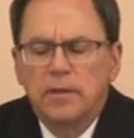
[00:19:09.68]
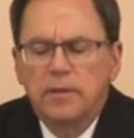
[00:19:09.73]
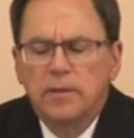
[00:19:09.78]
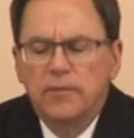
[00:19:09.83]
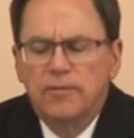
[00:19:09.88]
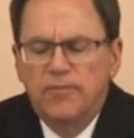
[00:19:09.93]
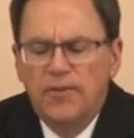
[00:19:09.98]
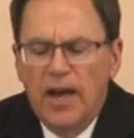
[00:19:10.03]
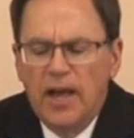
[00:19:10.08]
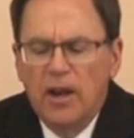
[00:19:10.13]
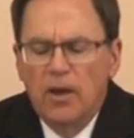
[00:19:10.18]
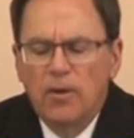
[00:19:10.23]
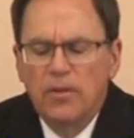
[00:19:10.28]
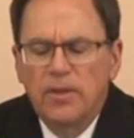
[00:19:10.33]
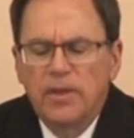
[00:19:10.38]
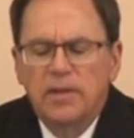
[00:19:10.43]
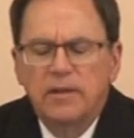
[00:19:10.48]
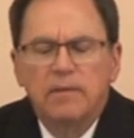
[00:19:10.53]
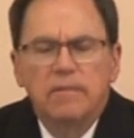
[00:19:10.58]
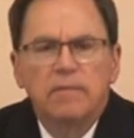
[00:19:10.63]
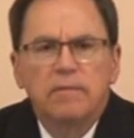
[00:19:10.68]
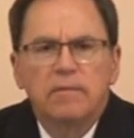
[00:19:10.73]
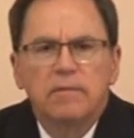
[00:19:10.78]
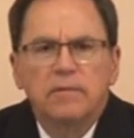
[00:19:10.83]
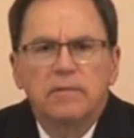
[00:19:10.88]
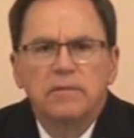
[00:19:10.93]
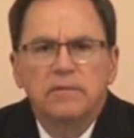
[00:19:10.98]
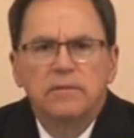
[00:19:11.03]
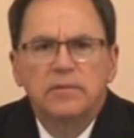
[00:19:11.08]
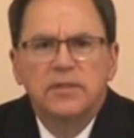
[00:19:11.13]
The fellow that
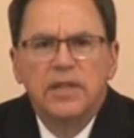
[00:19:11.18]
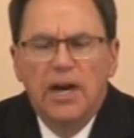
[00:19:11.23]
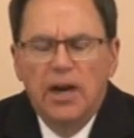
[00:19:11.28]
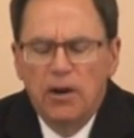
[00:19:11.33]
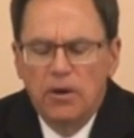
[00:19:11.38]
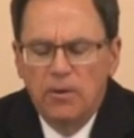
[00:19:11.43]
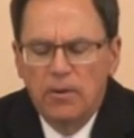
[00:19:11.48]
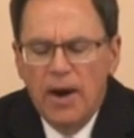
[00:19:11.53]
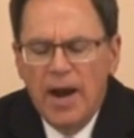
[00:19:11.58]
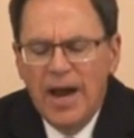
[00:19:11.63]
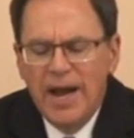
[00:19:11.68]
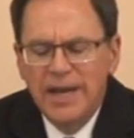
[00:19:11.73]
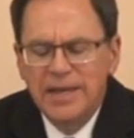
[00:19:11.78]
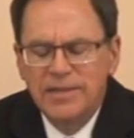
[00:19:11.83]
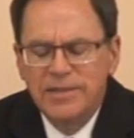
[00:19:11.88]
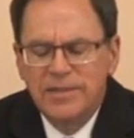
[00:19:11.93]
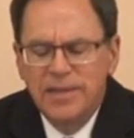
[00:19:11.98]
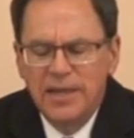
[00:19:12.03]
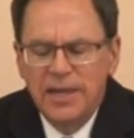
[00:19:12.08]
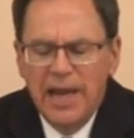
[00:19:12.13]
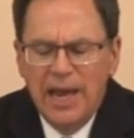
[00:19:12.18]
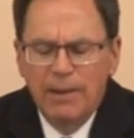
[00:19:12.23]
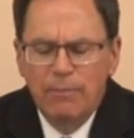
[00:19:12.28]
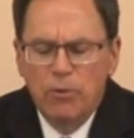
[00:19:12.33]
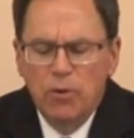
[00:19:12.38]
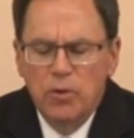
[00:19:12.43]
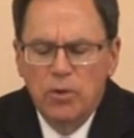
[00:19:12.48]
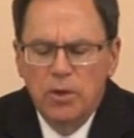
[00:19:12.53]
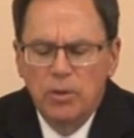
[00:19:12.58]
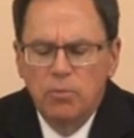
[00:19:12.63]
terrorized the
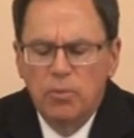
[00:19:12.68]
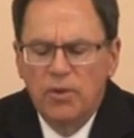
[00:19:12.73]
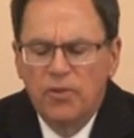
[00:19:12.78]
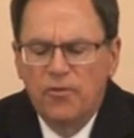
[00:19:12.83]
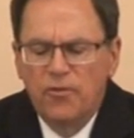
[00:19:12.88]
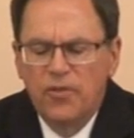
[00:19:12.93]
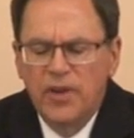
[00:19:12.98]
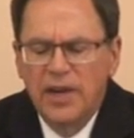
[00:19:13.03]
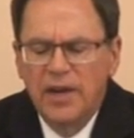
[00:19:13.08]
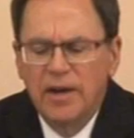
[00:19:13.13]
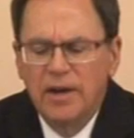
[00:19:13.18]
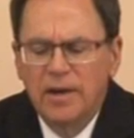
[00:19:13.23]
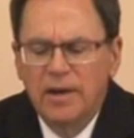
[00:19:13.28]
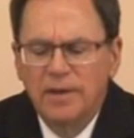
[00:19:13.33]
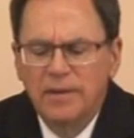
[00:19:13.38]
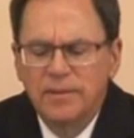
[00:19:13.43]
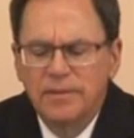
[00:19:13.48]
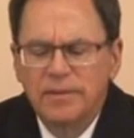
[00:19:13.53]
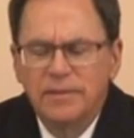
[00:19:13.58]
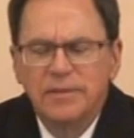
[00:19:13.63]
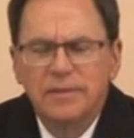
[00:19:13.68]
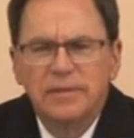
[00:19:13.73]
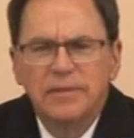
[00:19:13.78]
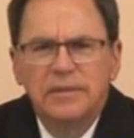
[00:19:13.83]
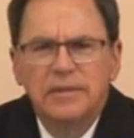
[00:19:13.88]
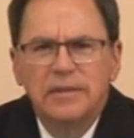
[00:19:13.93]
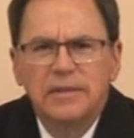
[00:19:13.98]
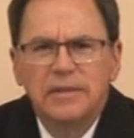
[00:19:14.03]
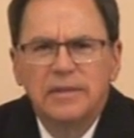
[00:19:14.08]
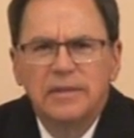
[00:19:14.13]
neighborhood with fear,
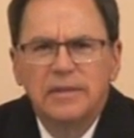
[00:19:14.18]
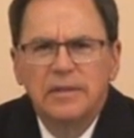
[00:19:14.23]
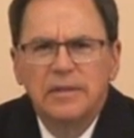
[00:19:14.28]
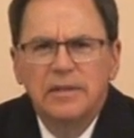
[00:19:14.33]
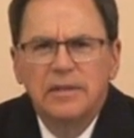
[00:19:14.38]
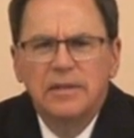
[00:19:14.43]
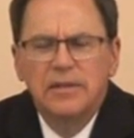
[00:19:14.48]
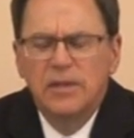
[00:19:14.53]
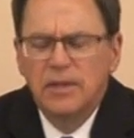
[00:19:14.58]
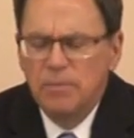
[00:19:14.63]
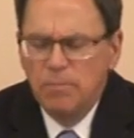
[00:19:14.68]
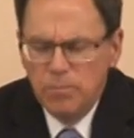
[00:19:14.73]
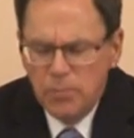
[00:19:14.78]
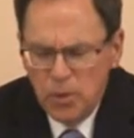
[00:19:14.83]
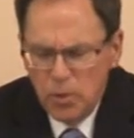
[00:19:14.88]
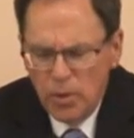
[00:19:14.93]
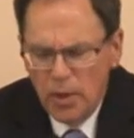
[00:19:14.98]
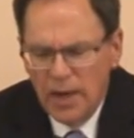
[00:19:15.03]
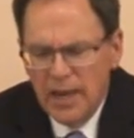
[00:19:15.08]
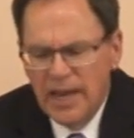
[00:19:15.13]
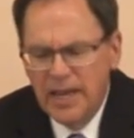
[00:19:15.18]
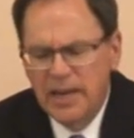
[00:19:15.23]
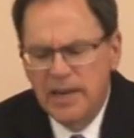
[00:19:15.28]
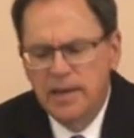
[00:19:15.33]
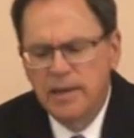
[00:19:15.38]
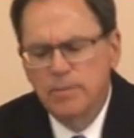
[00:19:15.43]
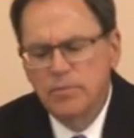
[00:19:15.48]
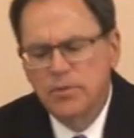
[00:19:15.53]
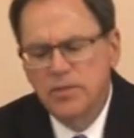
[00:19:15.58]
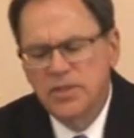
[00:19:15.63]
that
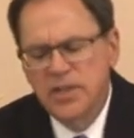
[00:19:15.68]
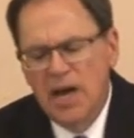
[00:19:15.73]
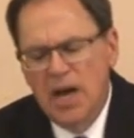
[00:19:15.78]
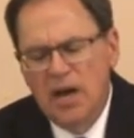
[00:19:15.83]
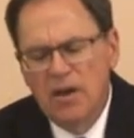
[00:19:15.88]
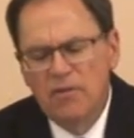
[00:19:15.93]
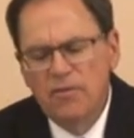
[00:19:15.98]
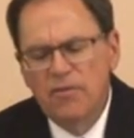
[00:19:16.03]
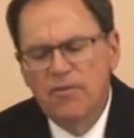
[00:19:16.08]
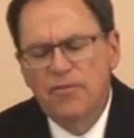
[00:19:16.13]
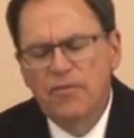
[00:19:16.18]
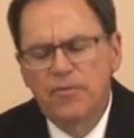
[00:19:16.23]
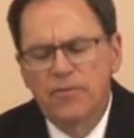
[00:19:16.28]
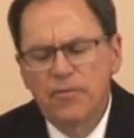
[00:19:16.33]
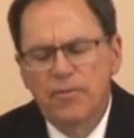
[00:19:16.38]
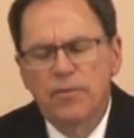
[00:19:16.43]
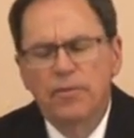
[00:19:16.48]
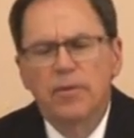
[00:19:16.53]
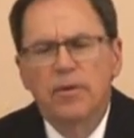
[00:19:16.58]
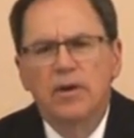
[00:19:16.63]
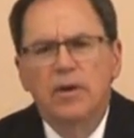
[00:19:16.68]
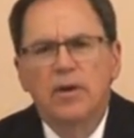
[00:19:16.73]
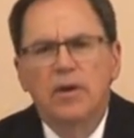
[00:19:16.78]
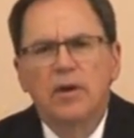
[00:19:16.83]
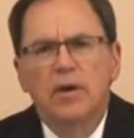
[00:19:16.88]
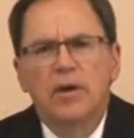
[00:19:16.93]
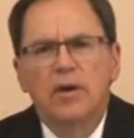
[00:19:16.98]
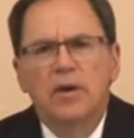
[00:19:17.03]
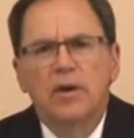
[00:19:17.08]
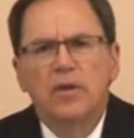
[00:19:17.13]
mutilated himself,
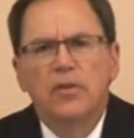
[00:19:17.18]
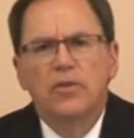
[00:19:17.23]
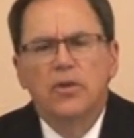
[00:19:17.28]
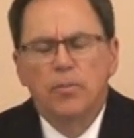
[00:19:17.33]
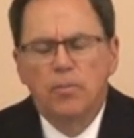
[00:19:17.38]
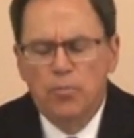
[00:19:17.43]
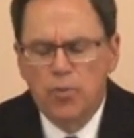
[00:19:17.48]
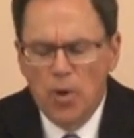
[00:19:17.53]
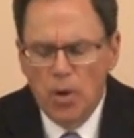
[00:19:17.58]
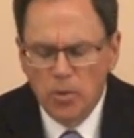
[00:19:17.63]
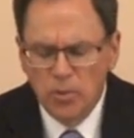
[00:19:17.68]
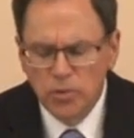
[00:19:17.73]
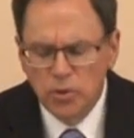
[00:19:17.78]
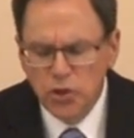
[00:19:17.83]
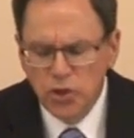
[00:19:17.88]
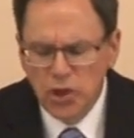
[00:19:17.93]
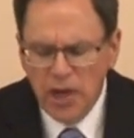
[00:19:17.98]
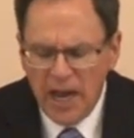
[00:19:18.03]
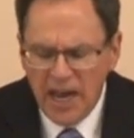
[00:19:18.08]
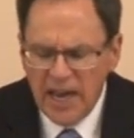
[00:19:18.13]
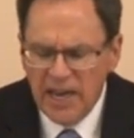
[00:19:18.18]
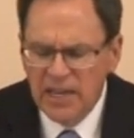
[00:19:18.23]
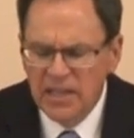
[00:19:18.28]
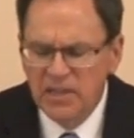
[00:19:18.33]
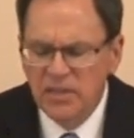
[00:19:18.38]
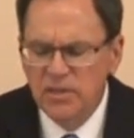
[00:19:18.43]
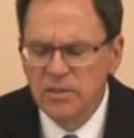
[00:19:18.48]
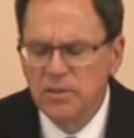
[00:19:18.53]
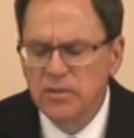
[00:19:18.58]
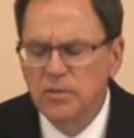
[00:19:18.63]
that broke
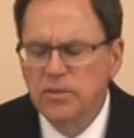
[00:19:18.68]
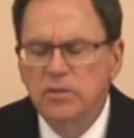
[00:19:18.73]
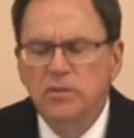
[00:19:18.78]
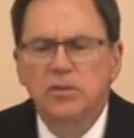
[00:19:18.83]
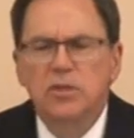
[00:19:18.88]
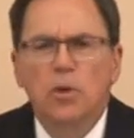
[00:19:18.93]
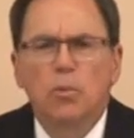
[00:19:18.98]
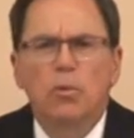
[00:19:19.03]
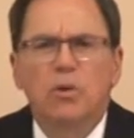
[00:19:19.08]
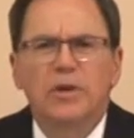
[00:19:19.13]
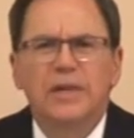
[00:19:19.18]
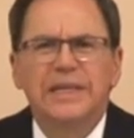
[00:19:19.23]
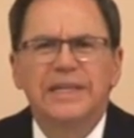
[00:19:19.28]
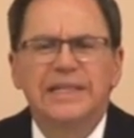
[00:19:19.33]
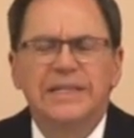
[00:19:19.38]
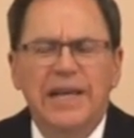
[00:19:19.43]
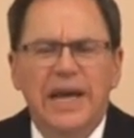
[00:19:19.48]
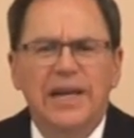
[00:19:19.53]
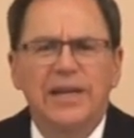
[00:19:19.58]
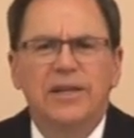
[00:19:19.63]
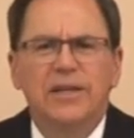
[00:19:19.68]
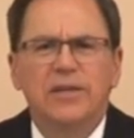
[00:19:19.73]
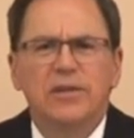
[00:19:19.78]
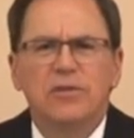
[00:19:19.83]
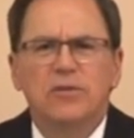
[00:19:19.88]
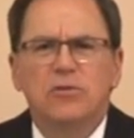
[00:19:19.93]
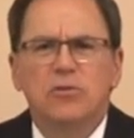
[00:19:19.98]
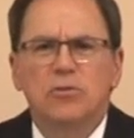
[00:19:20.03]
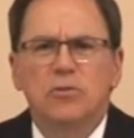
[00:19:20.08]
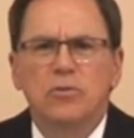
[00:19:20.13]
chains that were
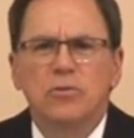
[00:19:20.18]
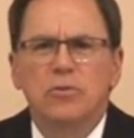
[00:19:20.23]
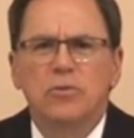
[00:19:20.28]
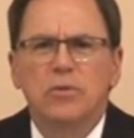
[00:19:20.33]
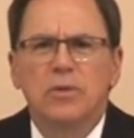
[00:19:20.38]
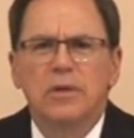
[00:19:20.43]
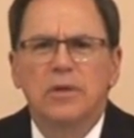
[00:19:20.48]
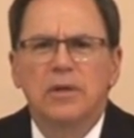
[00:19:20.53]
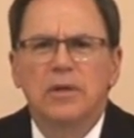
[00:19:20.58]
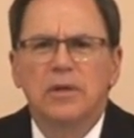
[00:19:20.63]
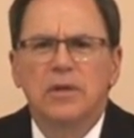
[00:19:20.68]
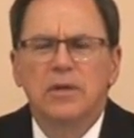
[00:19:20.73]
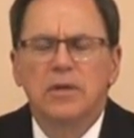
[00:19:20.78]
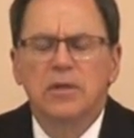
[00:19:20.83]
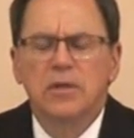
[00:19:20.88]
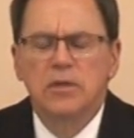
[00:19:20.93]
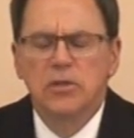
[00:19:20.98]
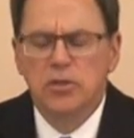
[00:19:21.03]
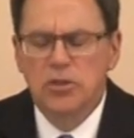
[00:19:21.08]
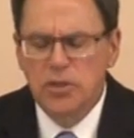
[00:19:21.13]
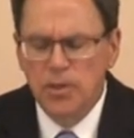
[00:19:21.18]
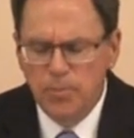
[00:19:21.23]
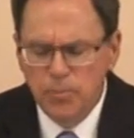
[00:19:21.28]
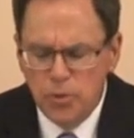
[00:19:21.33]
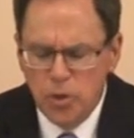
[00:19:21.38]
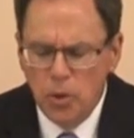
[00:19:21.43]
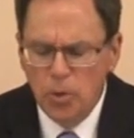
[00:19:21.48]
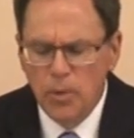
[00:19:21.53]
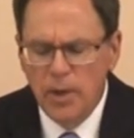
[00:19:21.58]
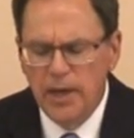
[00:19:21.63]
intended to
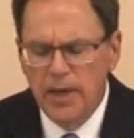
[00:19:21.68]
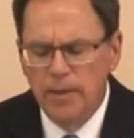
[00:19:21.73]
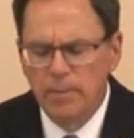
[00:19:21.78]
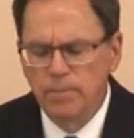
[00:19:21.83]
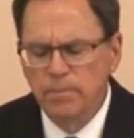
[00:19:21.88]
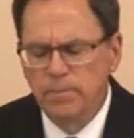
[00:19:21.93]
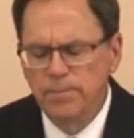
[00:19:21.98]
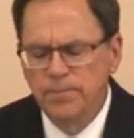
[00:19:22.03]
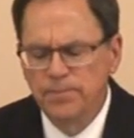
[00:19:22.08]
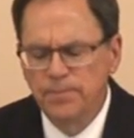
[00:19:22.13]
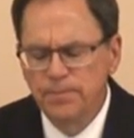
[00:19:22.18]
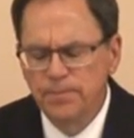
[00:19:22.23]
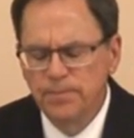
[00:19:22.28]
subdue him.